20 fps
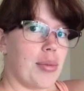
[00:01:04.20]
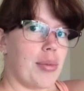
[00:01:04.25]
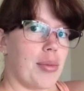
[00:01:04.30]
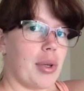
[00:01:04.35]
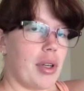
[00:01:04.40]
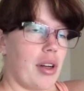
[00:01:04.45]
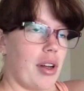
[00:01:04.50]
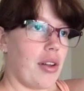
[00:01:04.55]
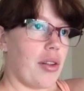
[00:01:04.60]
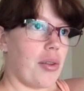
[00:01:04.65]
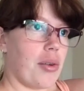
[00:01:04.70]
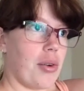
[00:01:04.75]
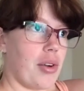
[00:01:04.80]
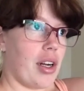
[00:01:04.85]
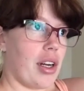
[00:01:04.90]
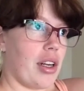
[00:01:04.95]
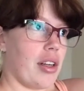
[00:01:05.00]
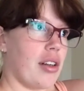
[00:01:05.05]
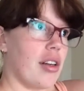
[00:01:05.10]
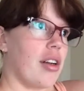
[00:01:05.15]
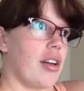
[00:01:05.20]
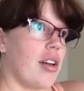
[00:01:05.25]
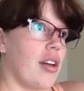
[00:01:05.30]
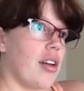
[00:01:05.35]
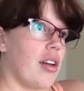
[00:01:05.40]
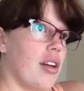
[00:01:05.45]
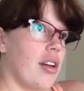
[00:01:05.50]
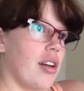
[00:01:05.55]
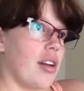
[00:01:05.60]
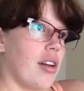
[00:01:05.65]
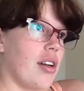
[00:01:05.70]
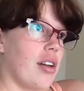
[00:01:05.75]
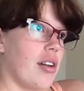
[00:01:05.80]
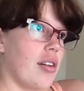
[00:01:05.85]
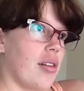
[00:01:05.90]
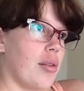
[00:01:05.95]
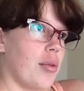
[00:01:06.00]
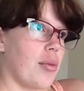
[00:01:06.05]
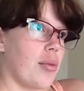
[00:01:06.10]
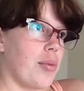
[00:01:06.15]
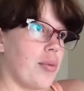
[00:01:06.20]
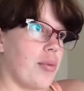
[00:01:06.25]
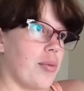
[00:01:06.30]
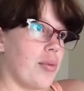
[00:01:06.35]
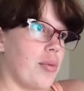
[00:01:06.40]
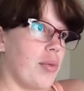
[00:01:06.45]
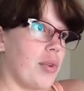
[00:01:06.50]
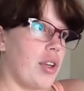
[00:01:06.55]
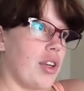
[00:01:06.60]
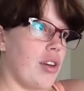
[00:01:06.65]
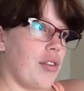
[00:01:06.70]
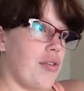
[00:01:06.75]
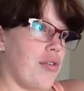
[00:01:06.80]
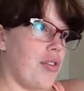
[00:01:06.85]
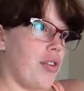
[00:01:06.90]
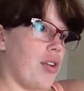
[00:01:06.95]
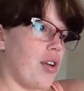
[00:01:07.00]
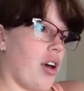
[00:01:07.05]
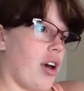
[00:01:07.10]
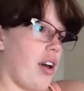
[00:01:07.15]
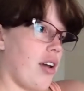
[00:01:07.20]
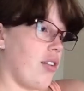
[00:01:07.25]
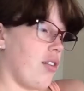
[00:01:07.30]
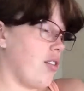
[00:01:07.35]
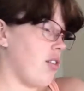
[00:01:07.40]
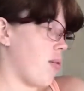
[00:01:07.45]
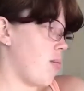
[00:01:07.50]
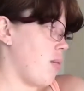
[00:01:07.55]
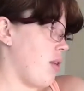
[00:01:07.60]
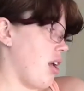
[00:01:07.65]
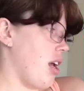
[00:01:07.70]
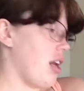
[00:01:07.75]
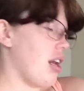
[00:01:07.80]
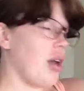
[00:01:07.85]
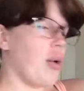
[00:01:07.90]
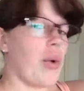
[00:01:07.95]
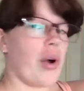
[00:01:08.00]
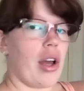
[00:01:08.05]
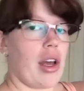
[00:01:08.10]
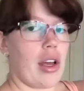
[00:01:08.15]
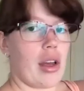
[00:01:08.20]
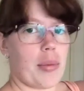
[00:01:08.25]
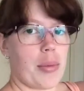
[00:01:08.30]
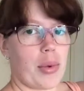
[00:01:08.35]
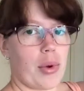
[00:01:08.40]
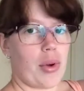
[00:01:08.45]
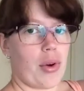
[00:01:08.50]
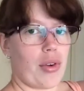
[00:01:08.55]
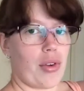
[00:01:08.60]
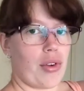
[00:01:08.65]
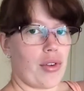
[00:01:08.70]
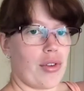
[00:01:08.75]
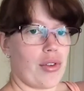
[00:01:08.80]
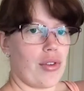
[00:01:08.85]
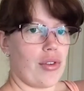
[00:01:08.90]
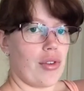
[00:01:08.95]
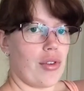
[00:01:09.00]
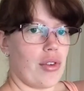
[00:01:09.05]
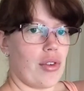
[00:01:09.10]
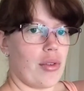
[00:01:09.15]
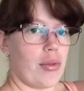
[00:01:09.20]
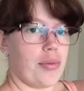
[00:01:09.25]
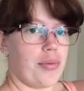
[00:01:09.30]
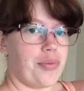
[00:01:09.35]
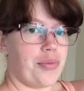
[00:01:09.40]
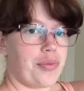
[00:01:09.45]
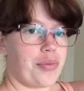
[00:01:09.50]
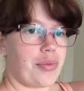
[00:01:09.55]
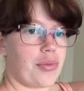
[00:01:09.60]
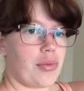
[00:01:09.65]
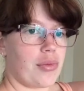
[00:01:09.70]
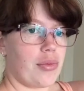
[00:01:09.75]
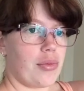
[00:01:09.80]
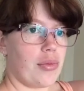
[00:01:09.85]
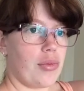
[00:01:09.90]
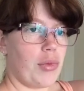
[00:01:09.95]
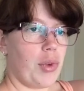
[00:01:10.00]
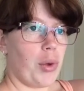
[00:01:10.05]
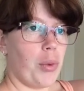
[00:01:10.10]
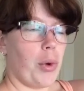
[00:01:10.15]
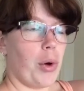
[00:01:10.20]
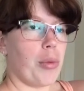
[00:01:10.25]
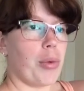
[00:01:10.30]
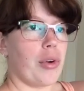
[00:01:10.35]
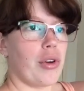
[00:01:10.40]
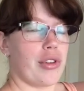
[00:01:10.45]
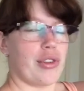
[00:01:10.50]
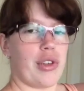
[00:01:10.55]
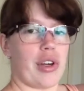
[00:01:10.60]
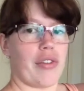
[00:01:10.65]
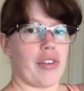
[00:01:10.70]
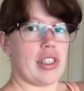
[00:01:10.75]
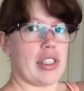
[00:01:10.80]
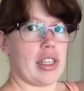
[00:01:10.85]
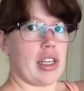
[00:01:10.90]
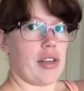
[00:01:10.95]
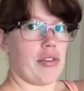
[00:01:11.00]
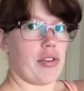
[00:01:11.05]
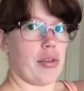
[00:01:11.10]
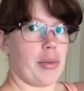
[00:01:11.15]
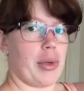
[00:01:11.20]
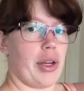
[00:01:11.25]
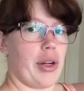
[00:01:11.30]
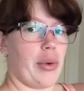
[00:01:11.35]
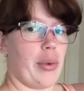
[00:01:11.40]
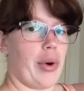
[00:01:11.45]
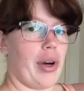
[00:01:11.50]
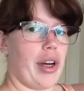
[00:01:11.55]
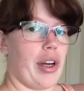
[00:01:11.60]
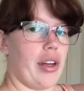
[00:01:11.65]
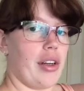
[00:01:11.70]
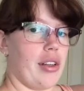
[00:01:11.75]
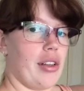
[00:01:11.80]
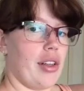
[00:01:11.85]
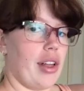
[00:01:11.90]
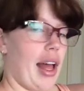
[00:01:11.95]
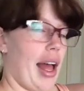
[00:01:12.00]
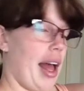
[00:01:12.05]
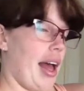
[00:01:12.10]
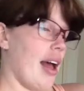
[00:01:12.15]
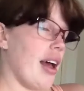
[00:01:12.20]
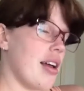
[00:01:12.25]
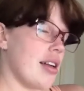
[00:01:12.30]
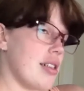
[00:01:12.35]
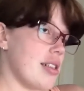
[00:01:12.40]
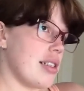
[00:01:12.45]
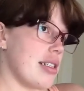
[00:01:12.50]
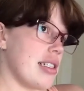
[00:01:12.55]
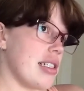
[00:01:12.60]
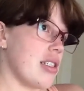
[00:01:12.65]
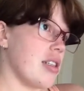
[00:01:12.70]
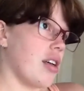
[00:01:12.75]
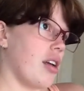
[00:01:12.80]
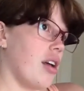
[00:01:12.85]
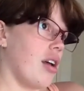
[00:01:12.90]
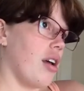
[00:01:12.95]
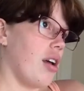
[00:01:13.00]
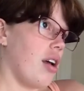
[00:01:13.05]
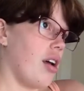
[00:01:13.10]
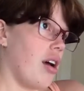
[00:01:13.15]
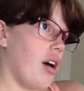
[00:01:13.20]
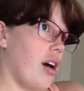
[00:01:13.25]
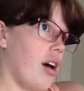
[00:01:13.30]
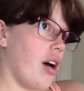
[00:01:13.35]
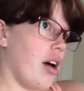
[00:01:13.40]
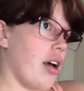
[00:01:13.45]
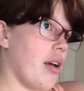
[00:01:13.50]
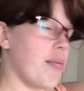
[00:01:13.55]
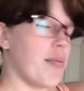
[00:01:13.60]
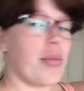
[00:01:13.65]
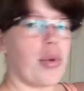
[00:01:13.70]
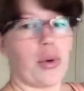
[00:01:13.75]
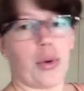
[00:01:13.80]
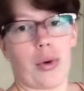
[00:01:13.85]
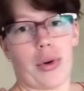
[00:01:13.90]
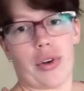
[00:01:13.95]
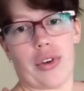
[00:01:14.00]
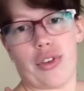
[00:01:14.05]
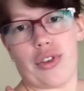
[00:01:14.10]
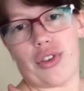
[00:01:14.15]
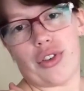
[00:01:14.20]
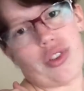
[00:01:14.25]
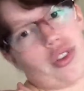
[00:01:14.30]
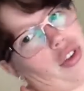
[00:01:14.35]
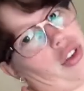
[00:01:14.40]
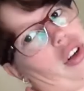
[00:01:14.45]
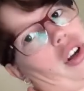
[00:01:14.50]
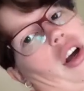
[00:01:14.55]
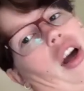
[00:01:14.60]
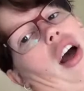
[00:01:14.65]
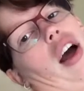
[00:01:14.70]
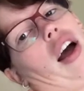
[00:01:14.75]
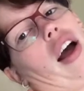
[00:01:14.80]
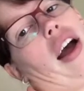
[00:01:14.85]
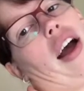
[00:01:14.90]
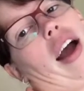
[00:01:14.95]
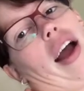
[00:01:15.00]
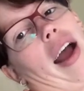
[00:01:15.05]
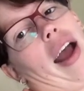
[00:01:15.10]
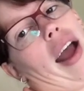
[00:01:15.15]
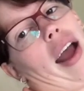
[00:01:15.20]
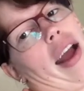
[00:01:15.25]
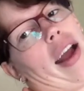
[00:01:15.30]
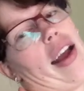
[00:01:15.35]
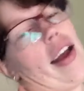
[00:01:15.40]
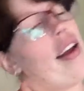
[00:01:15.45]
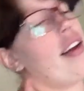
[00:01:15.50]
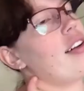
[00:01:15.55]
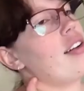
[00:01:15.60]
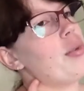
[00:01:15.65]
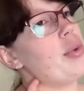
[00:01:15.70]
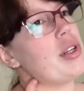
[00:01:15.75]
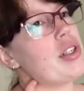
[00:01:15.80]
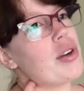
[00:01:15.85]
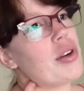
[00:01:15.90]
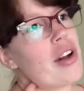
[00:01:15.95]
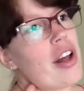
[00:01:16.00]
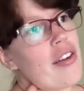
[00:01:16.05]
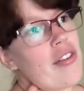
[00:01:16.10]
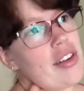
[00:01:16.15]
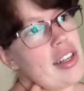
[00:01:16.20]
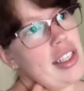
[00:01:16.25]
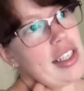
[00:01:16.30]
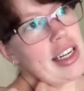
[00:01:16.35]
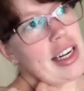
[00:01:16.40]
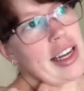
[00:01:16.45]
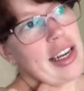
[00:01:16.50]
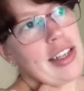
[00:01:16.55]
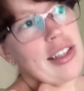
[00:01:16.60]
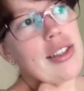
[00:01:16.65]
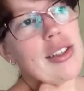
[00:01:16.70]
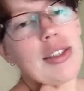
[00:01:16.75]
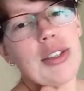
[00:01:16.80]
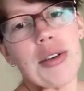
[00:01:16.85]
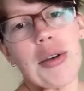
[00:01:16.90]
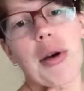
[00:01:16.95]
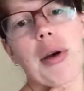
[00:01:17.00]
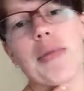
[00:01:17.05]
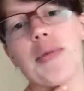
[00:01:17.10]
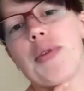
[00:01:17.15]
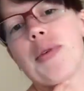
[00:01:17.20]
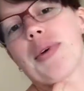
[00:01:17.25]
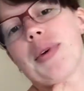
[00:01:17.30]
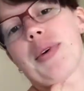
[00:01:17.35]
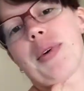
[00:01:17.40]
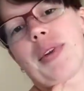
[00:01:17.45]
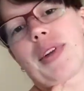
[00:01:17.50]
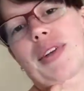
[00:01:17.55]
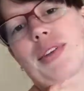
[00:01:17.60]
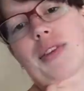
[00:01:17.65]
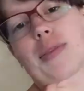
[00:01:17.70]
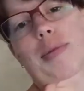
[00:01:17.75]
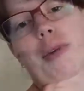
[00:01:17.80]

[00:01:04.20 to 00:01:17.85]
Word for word: But I thought I'd give you guys something anyway because, well, because you haven't seen from me in a while, and I'm bored, and we don't have internet, so I'm doing all this